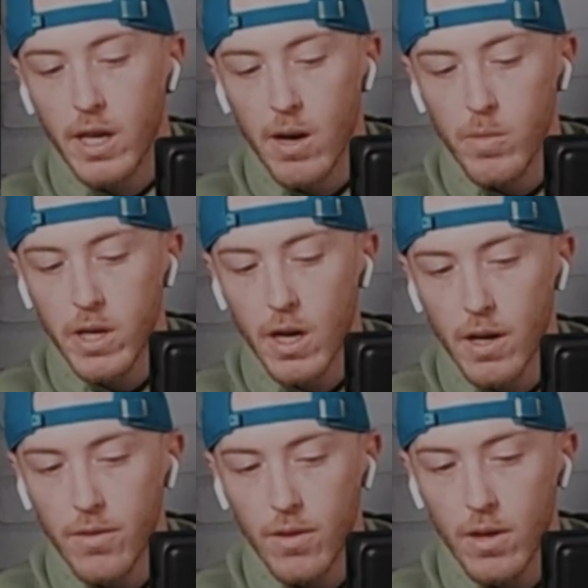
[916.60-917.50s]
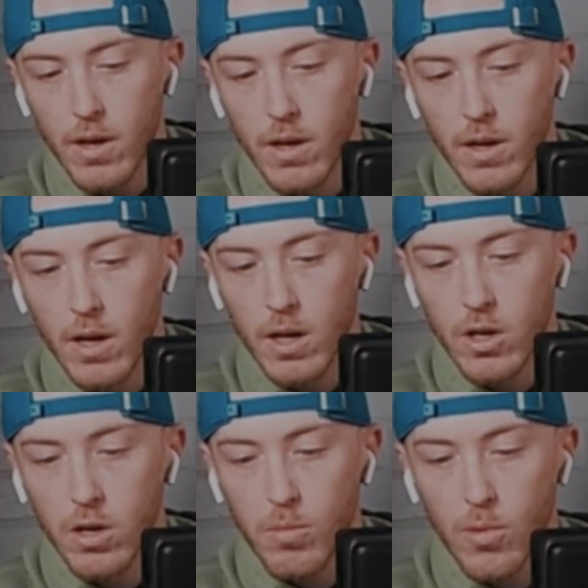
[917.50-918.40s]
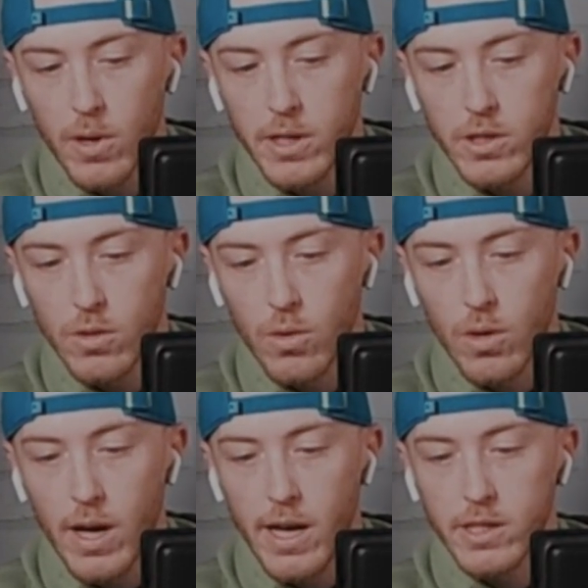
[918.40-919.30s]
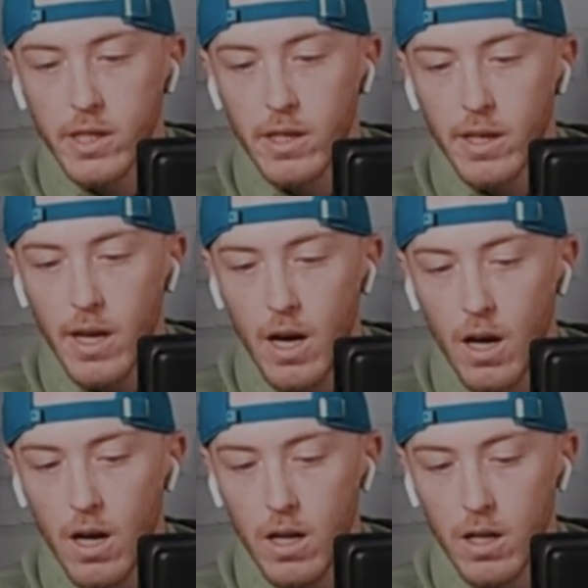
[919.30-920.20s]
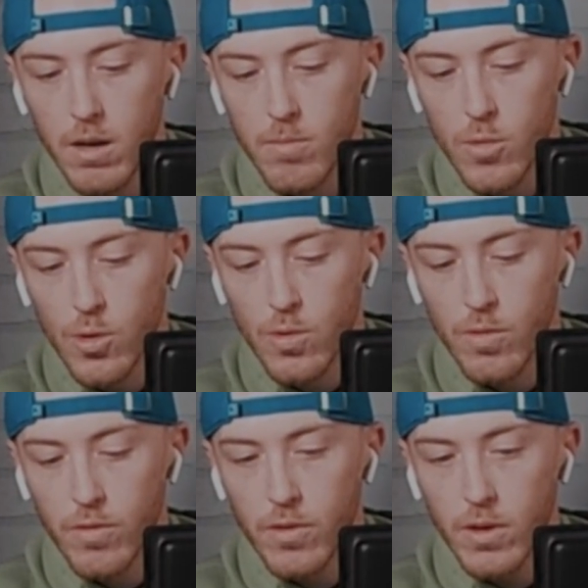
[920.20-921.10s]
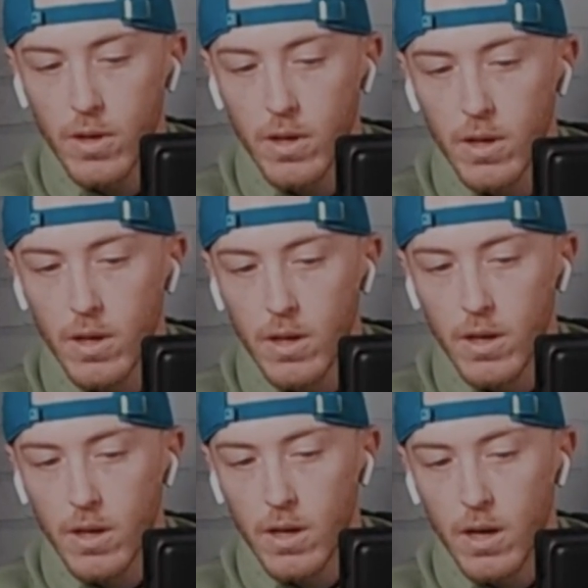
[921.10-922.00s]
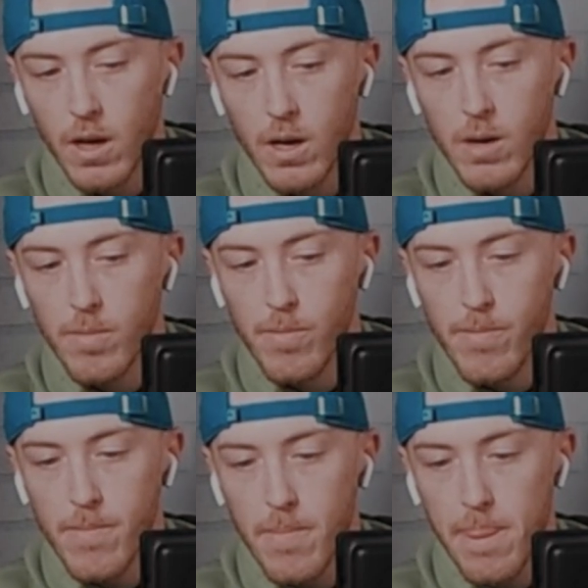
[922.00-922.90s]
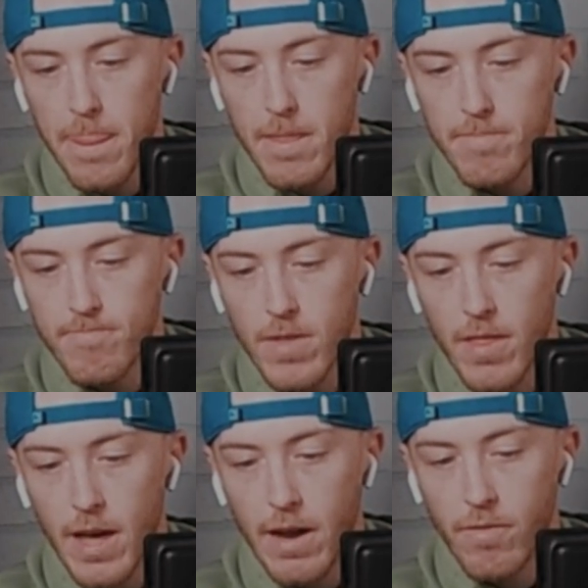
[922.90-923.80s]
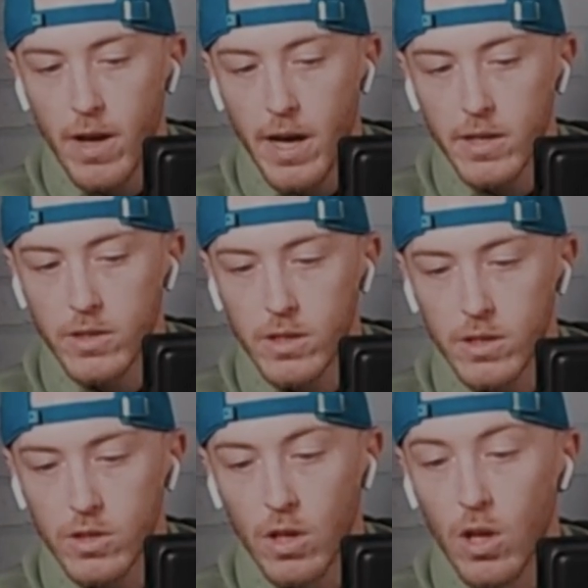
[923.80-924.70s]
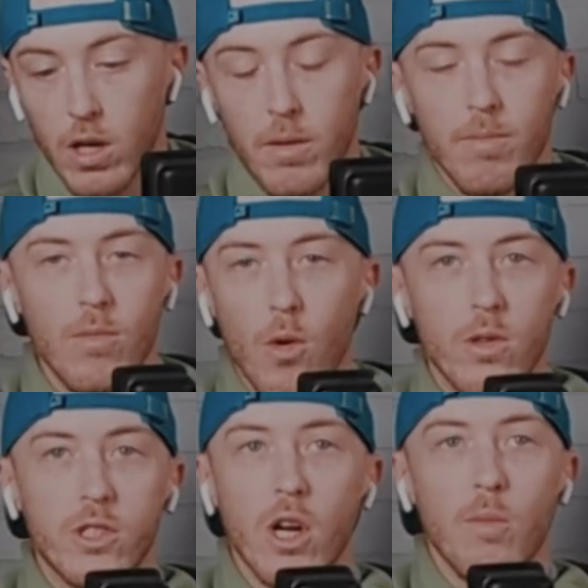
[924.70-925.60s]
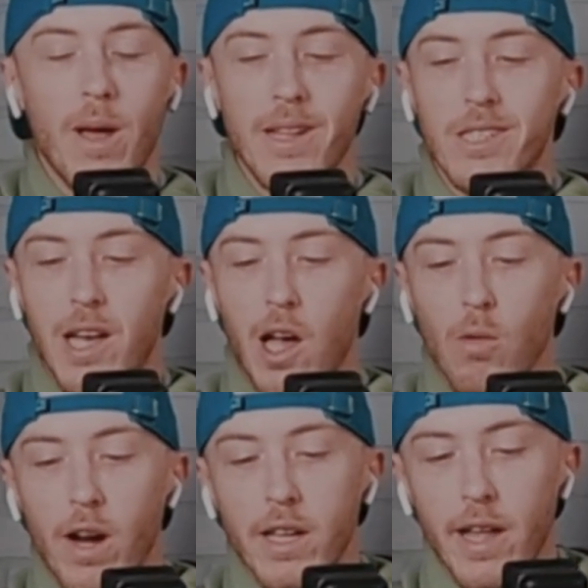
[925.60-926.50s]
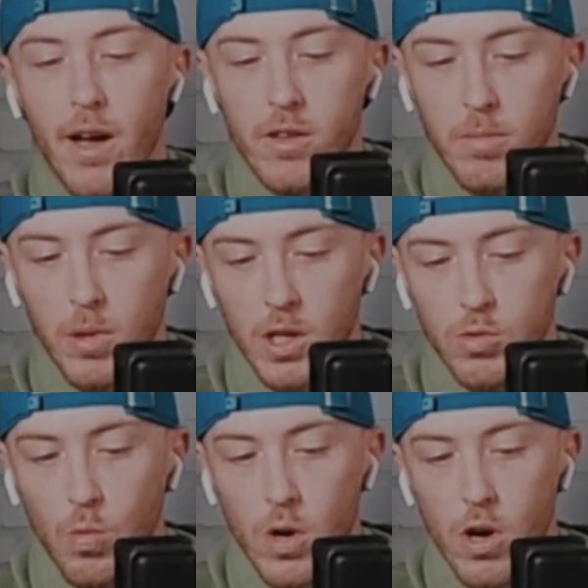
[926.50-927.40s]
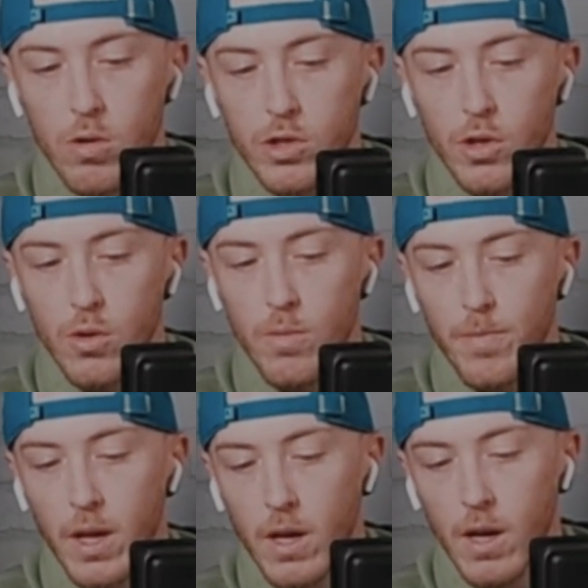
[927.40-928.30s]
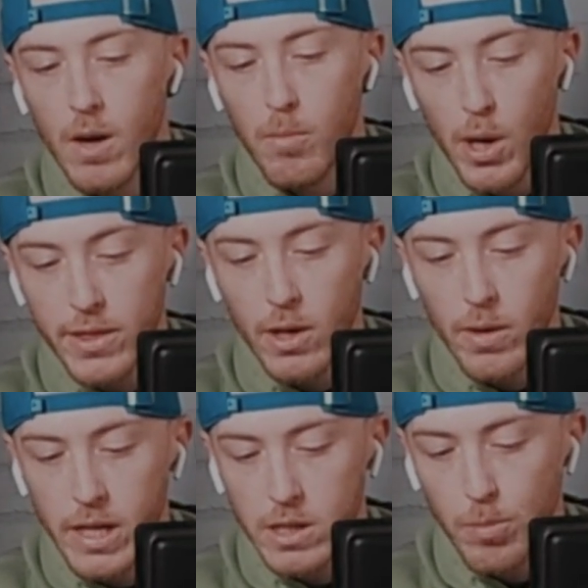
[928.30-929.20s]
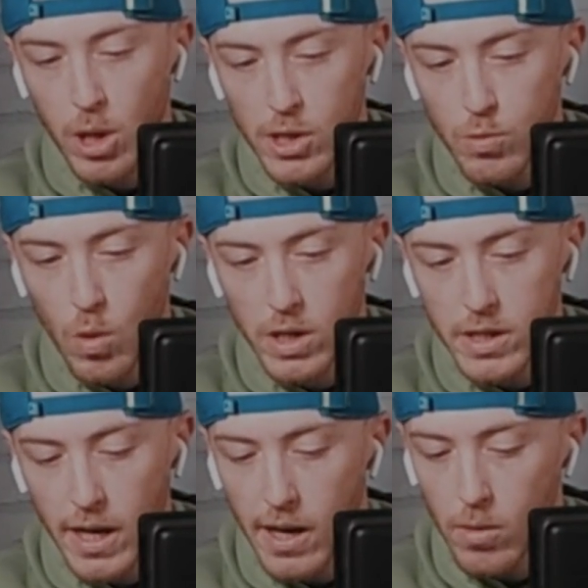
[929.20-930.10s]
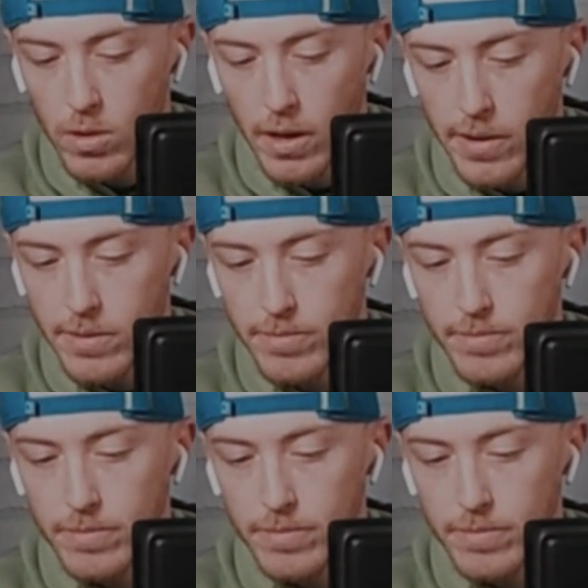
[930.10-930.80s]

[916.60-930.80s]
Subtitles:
Can we get a good price, or has it all moved um, that fast. So look, NorthStar Bets already down to plus 102, but there is a plus 110 out there